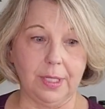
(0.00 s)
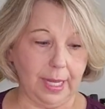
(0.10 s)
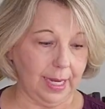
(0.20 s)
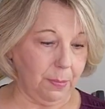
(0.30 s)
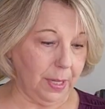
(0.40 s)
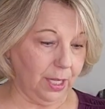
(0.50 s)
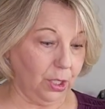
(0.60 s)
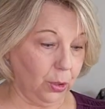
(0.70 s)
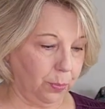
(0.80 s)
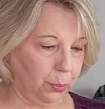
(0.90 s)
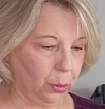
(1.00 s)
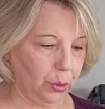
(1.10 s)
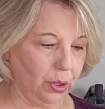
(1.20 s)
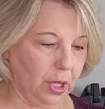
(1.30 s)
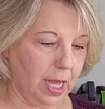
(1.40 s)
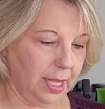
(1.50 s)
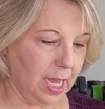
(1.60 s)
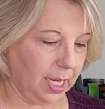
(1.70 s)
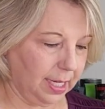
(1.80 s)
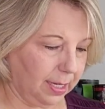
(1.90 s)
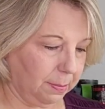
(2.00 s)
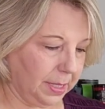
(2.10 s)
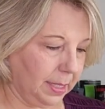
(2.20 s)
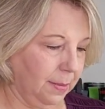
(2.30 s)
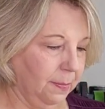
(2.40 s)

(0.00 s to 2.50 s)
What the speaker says: they can be a little brutal on the items.